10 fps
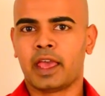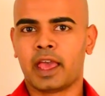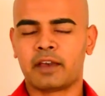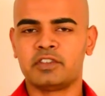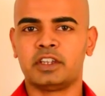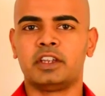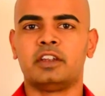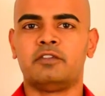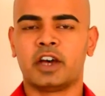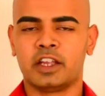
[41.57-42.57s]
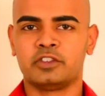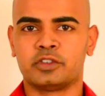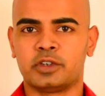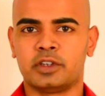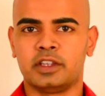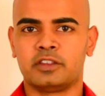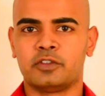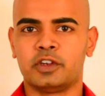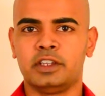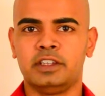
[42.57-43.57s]
Having an advisor, it's
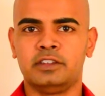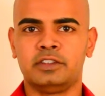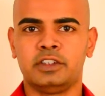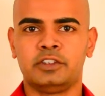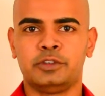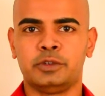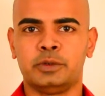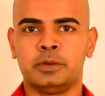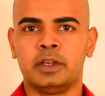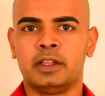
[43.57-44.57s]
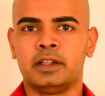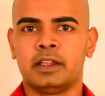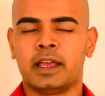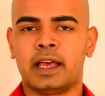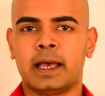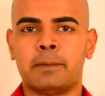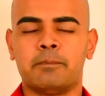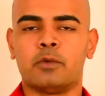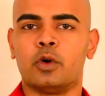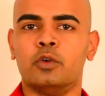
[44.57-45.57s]
very easy to
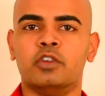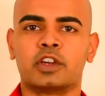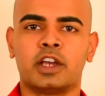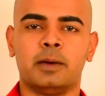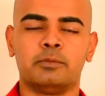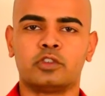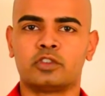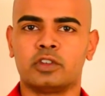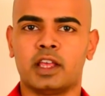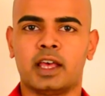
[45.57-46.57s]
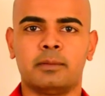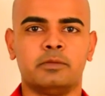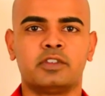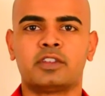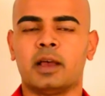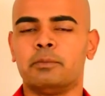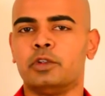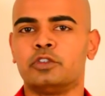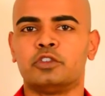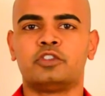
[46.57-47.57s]
overcome
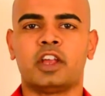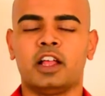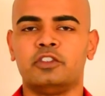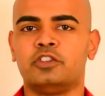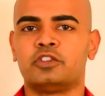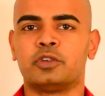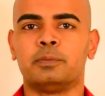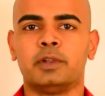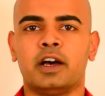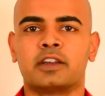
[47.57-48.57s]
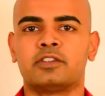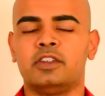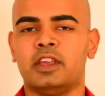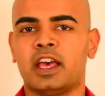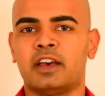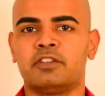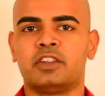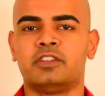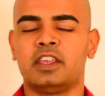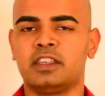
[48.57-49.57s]
stumbles or challenges or blocks that you have,
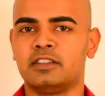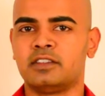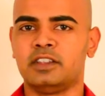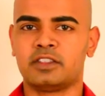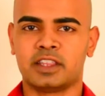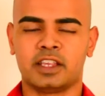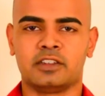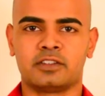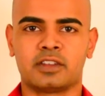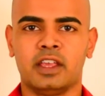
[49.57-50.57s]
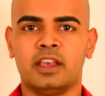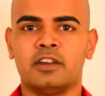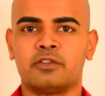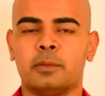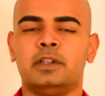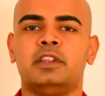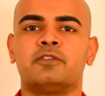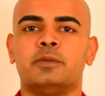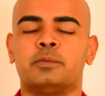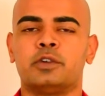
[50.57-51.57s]
because they can see things from a
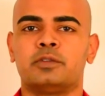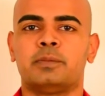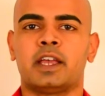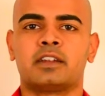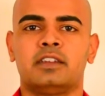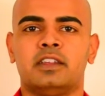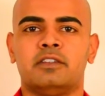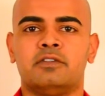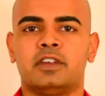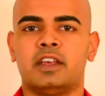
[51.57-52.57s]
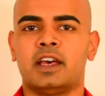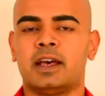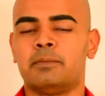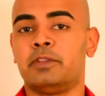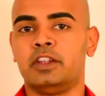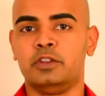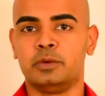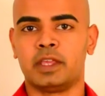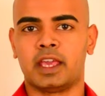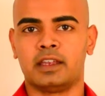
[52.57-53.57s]
different perspective than
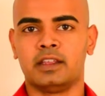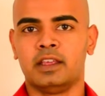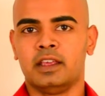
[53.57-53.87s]
you can.